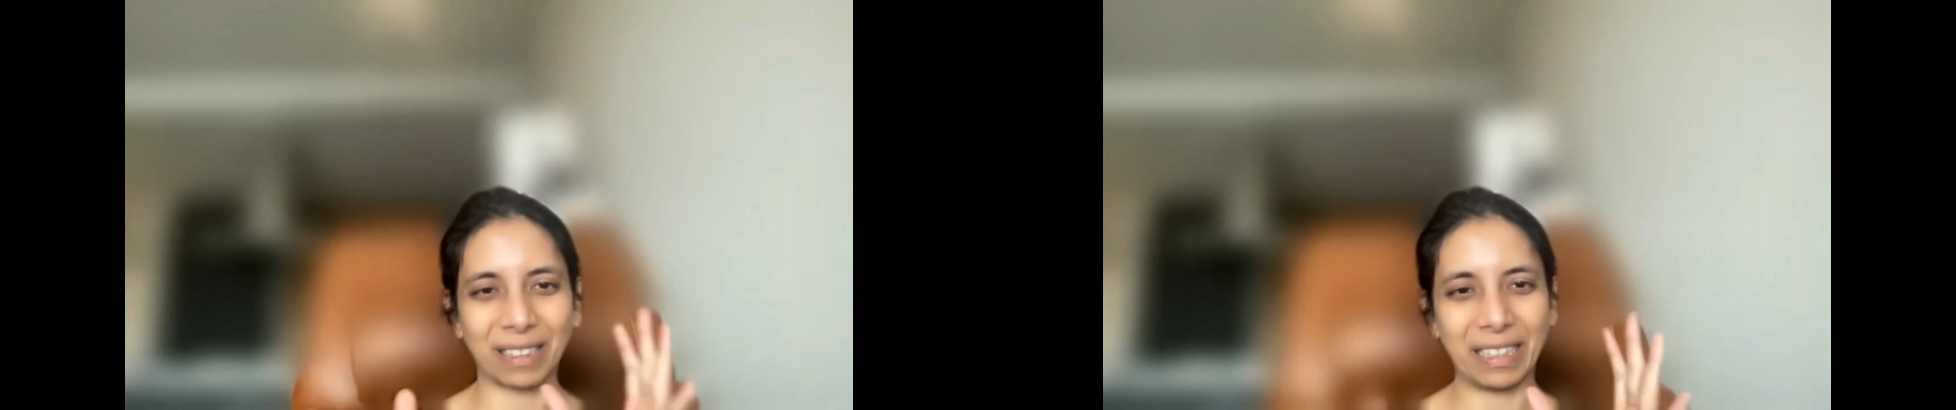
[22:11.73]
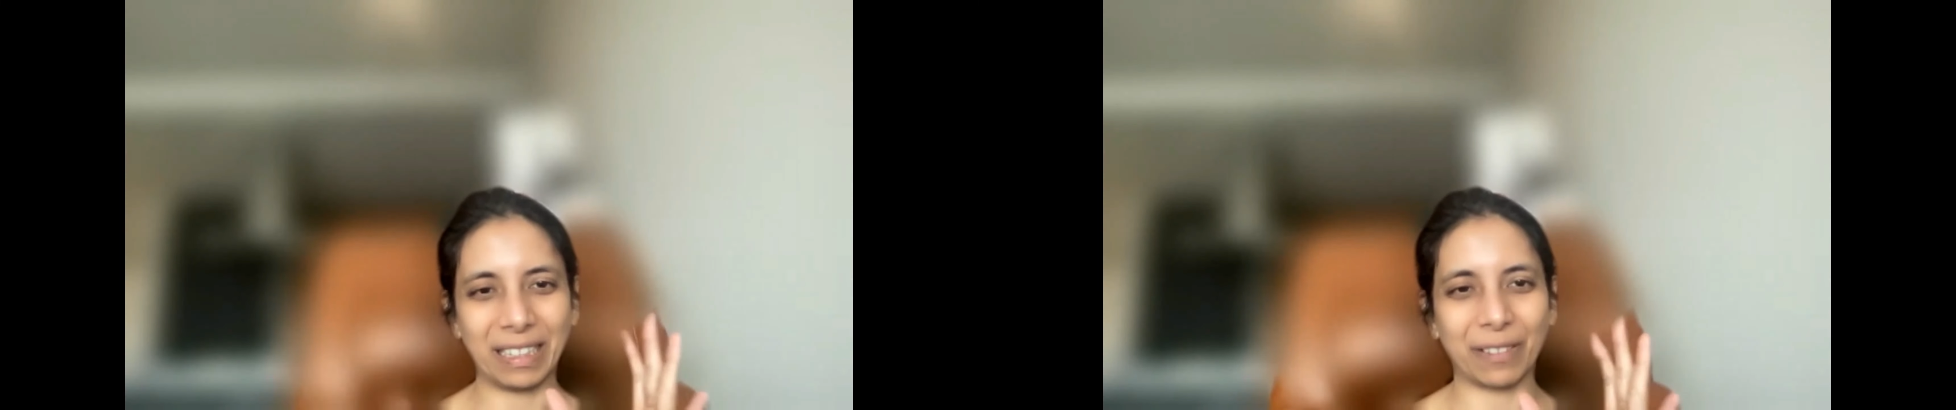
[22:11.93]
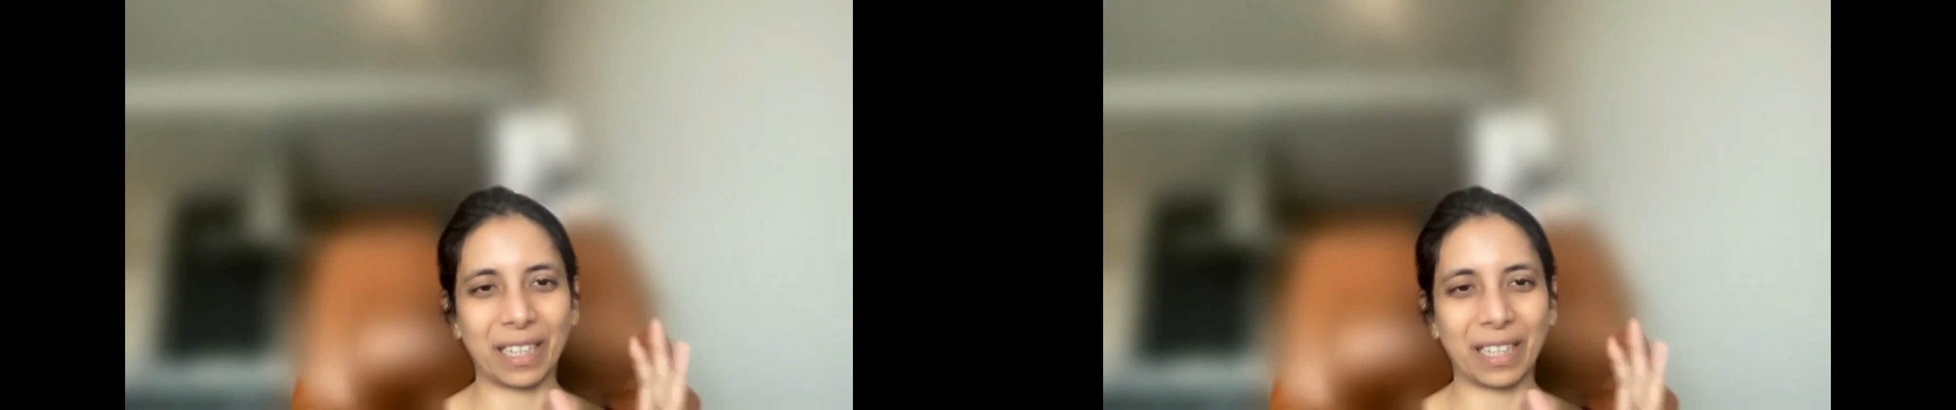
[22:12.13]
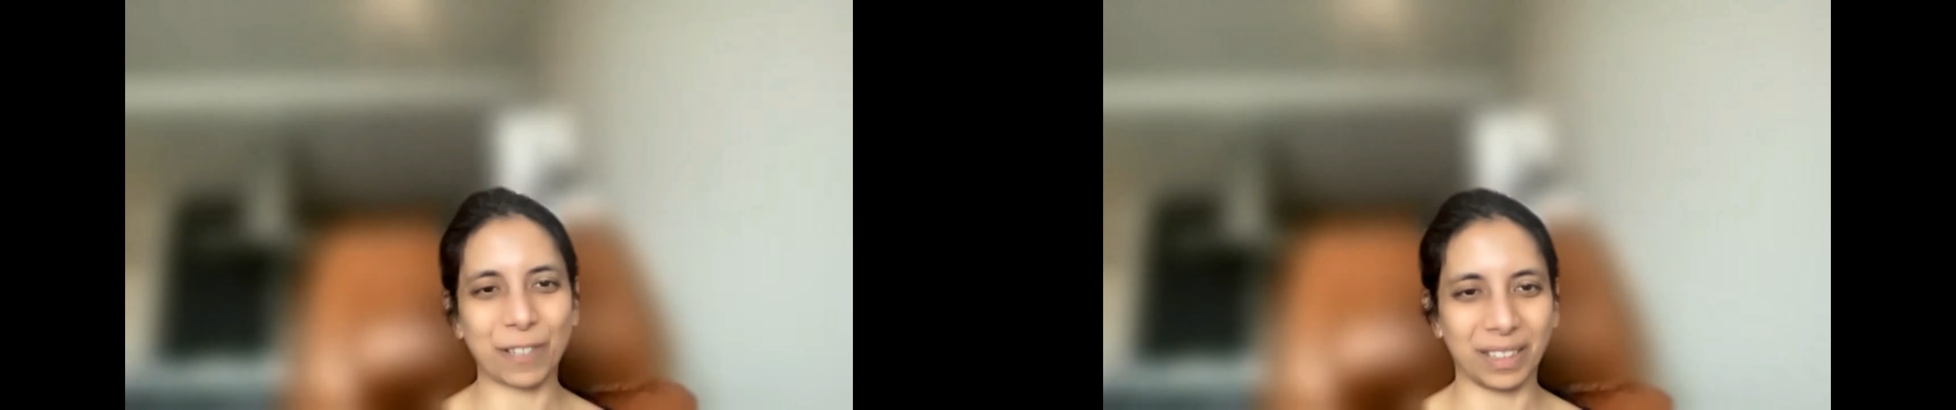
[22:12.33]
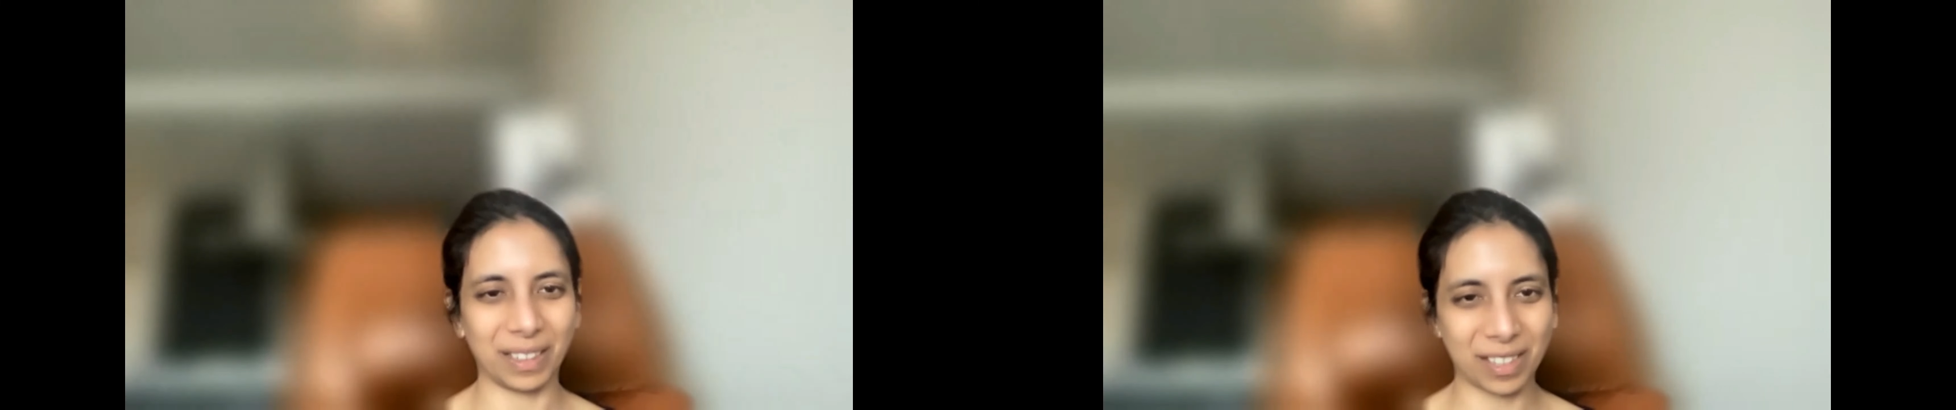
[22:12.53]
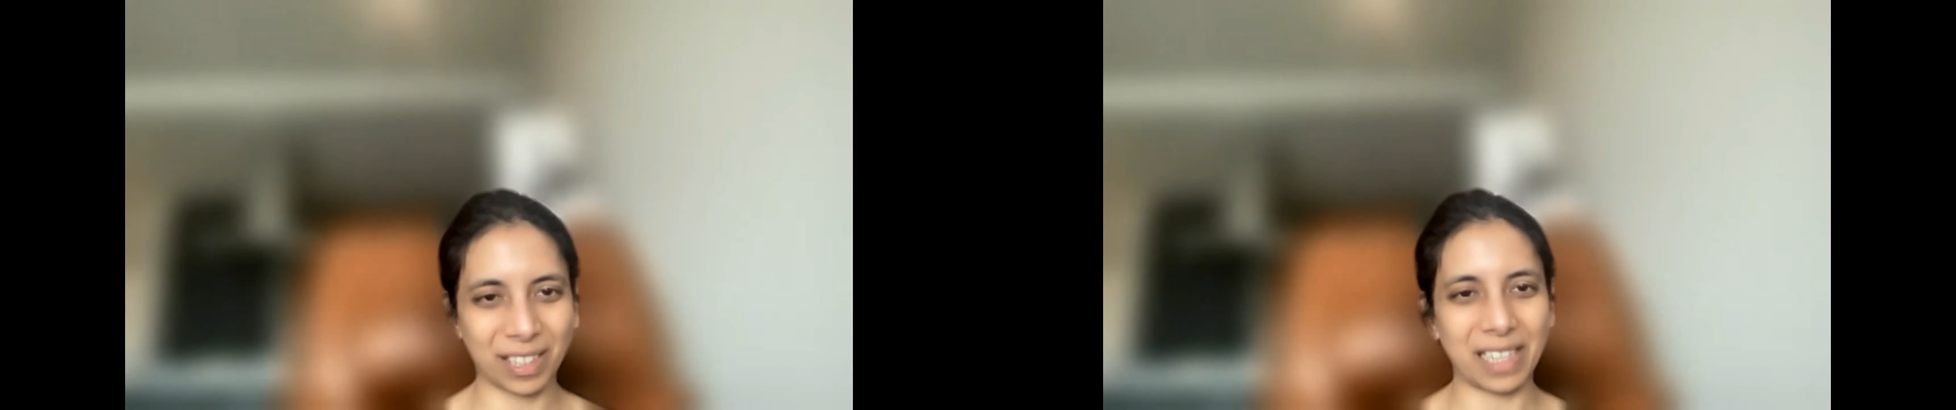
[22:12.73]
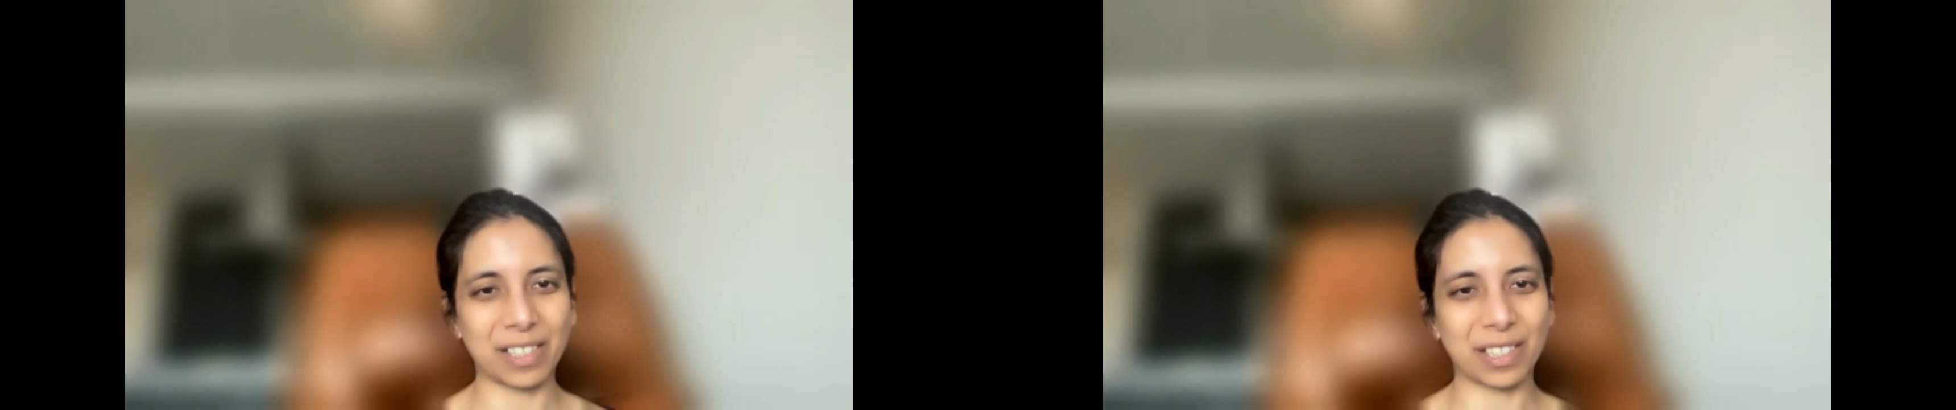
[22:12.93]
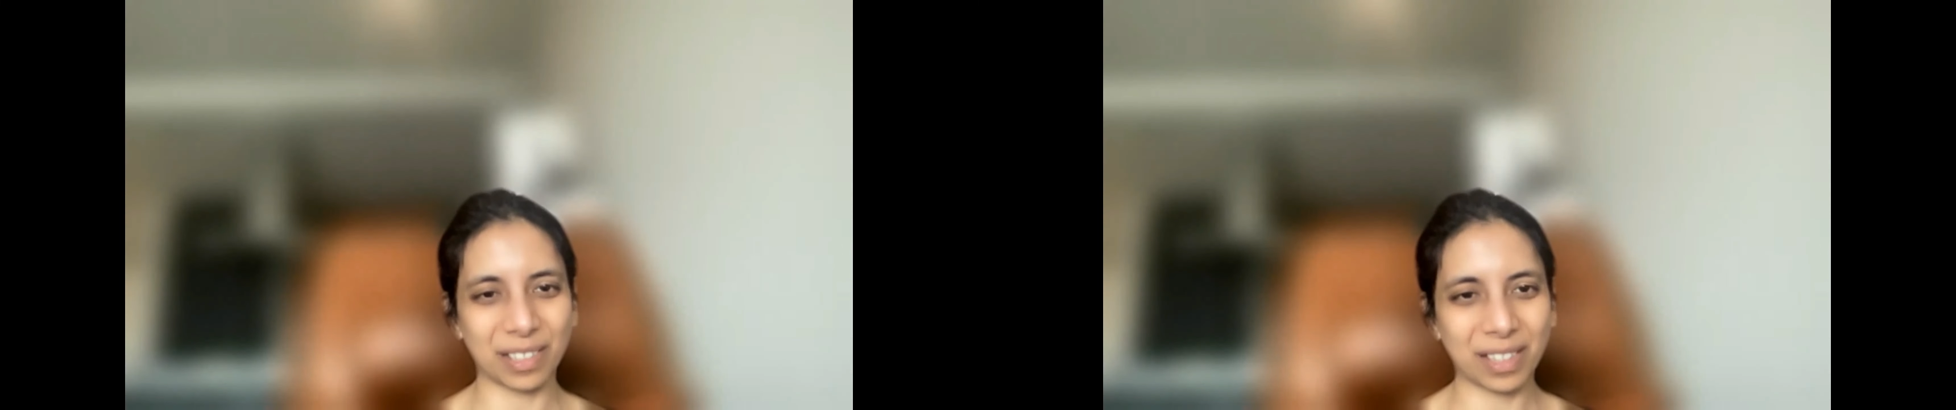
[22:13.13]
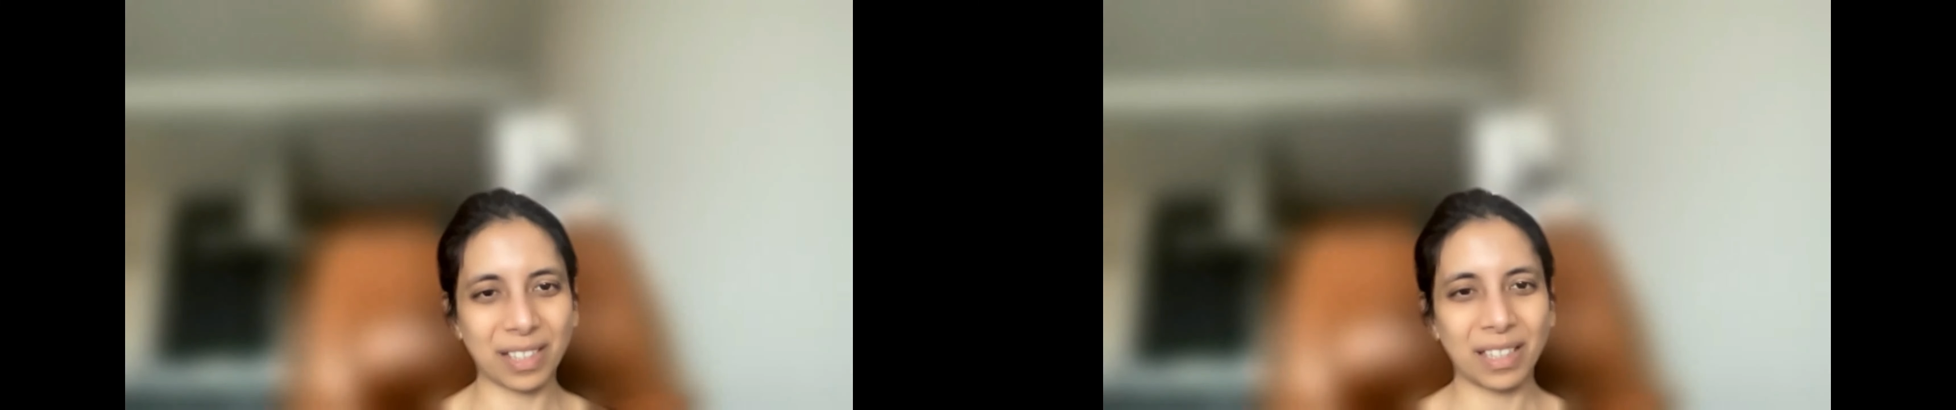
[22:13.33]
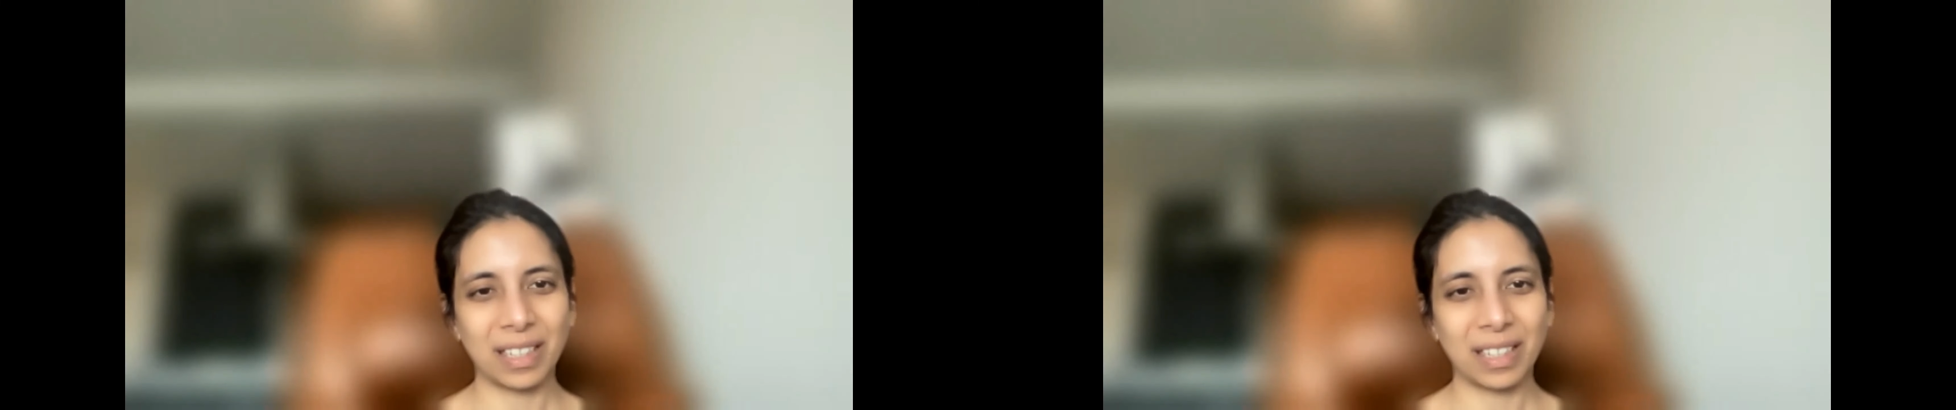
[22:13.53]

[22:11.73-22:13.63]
Even after these changes.